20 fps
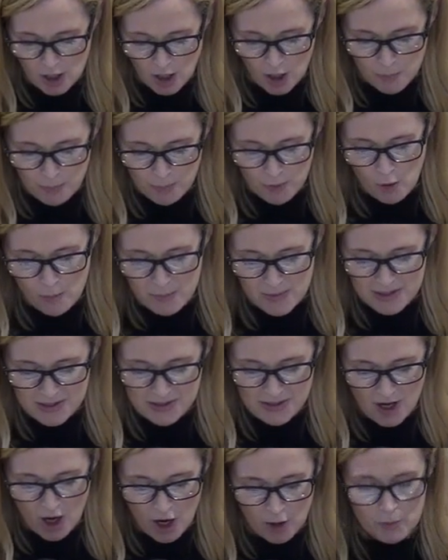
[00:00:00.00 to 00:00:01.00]
a
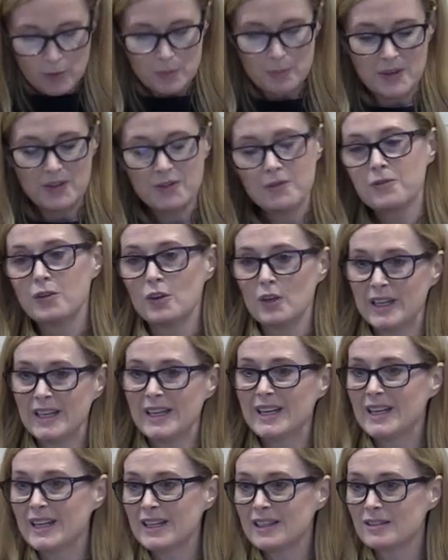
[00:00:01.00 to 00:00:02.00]
promise that I would be fully
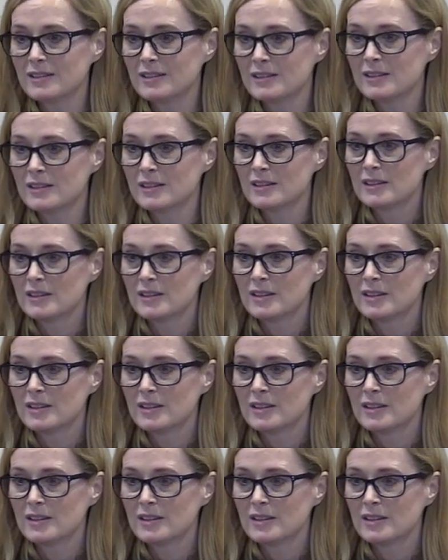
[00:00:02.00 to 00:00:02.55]
healed,